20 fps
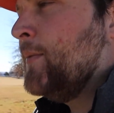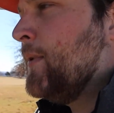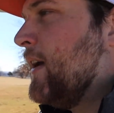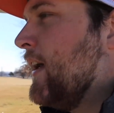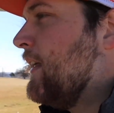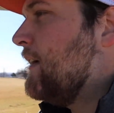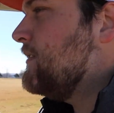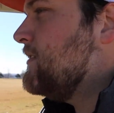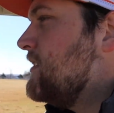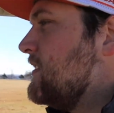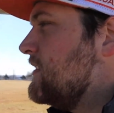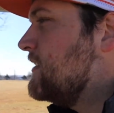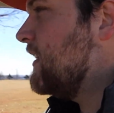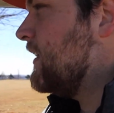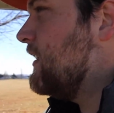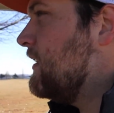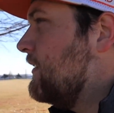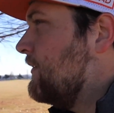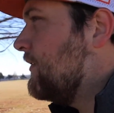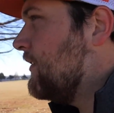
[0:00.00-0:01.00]
Yeah, that was the
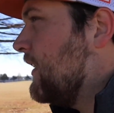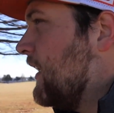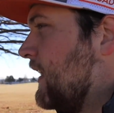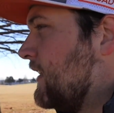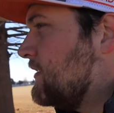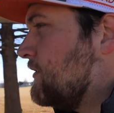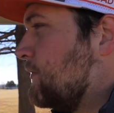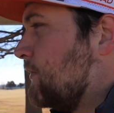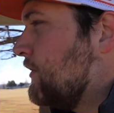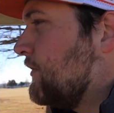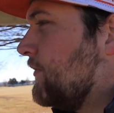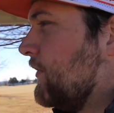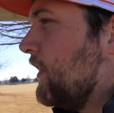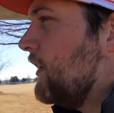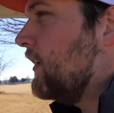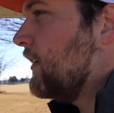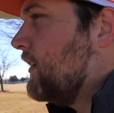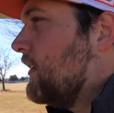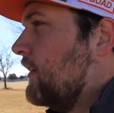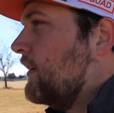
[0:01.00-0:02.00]
tail of the last course
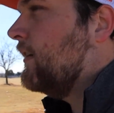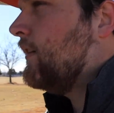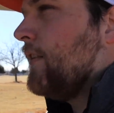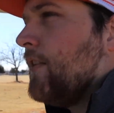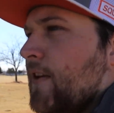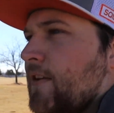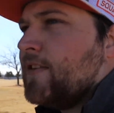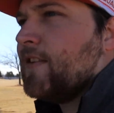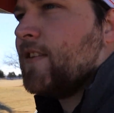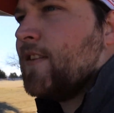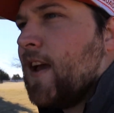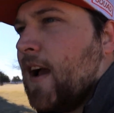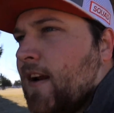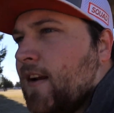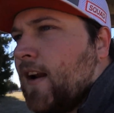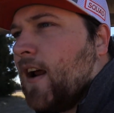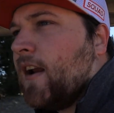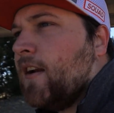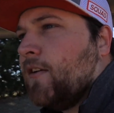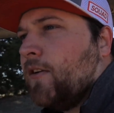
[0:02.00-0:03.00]
vlog on this
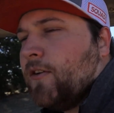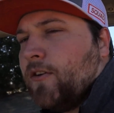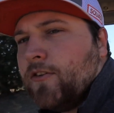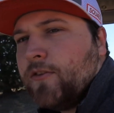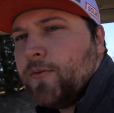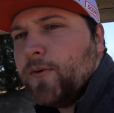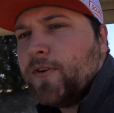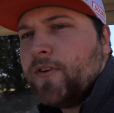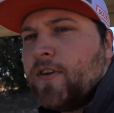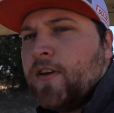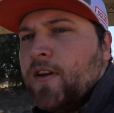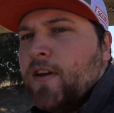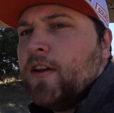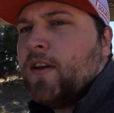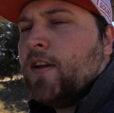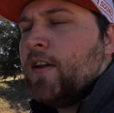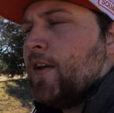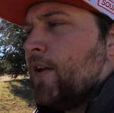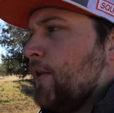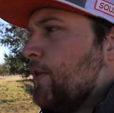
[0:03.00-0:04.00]
exact 9 holes. Was
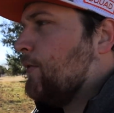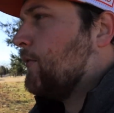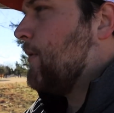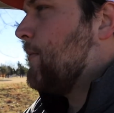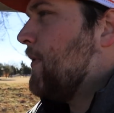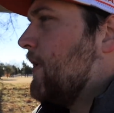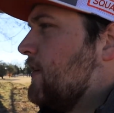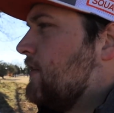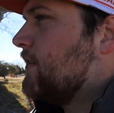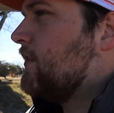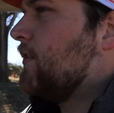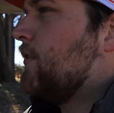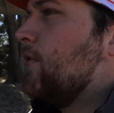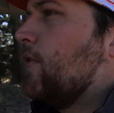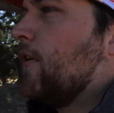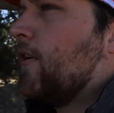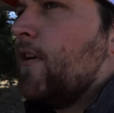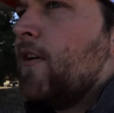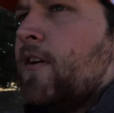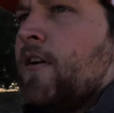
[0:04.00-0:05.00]
3 putts galore.
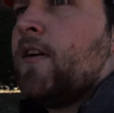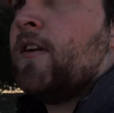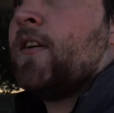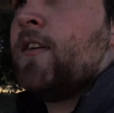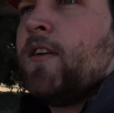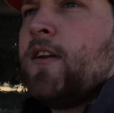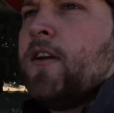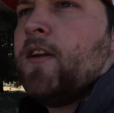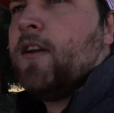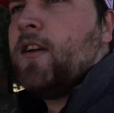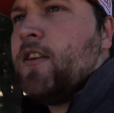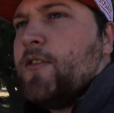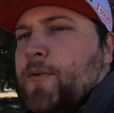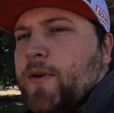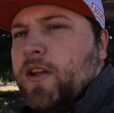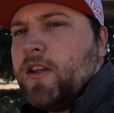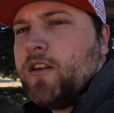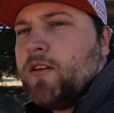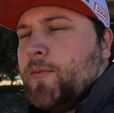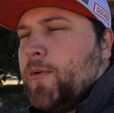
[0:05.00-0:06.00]
Spent
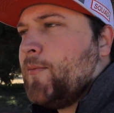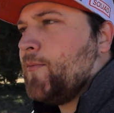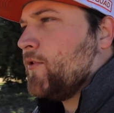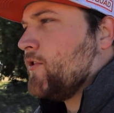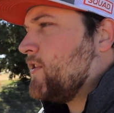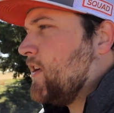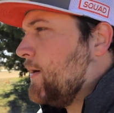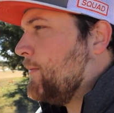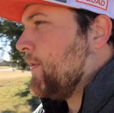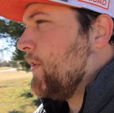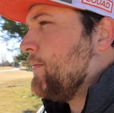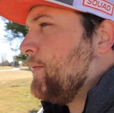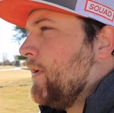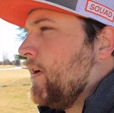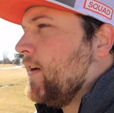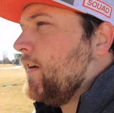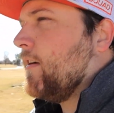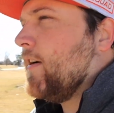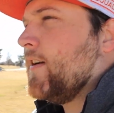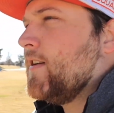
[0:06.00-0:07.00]
a little bit more time on the
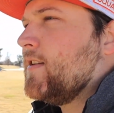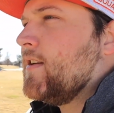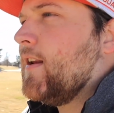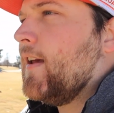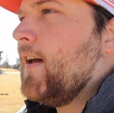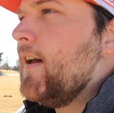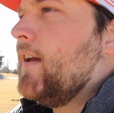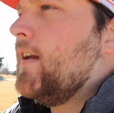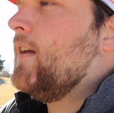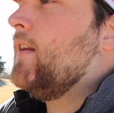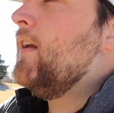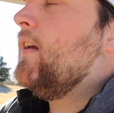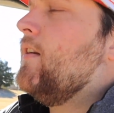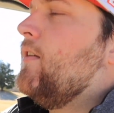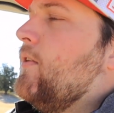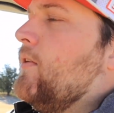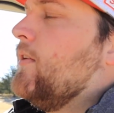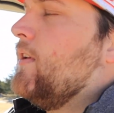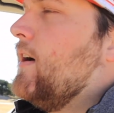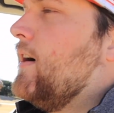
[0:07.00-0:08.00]
putting green today. Not a
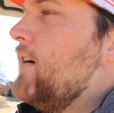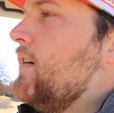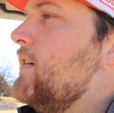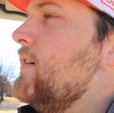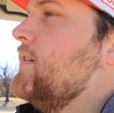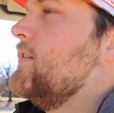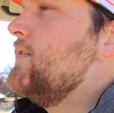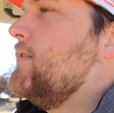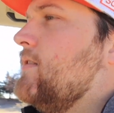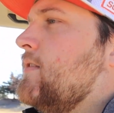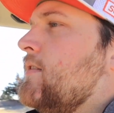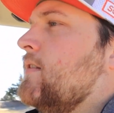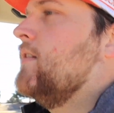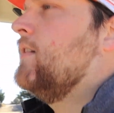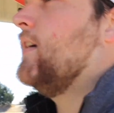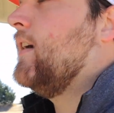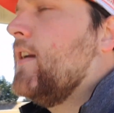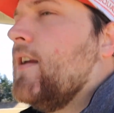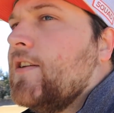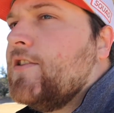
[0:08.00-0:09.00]
whole lot, because
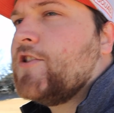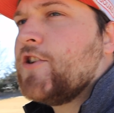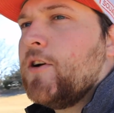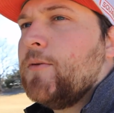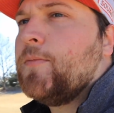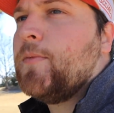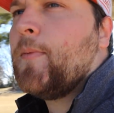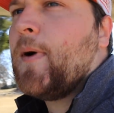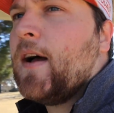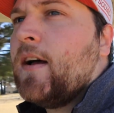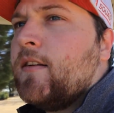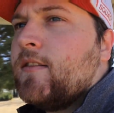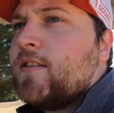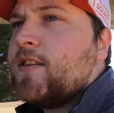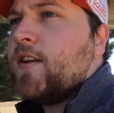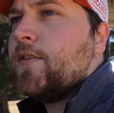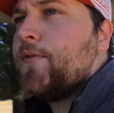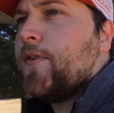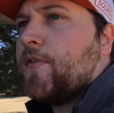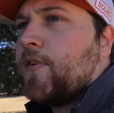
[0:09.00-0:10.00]
I did show up about
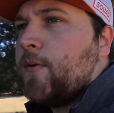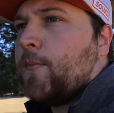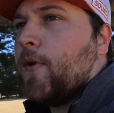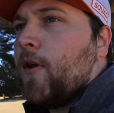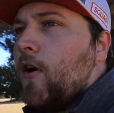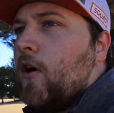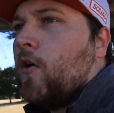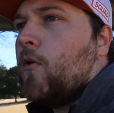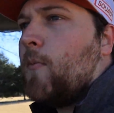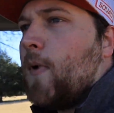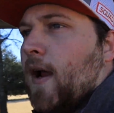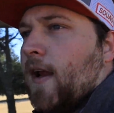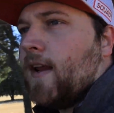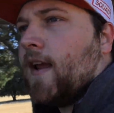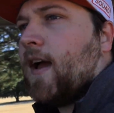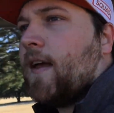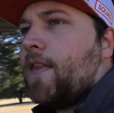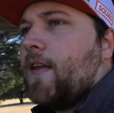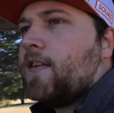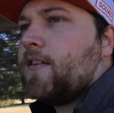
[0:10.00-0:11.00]
10-15. Oh my
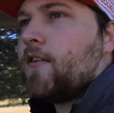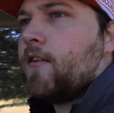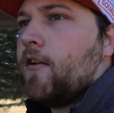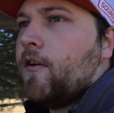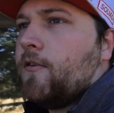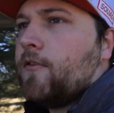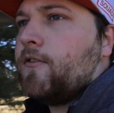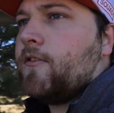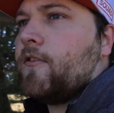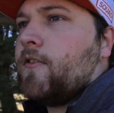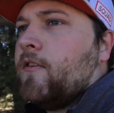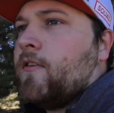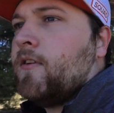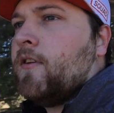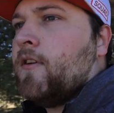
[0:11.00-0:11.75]
god, that's close.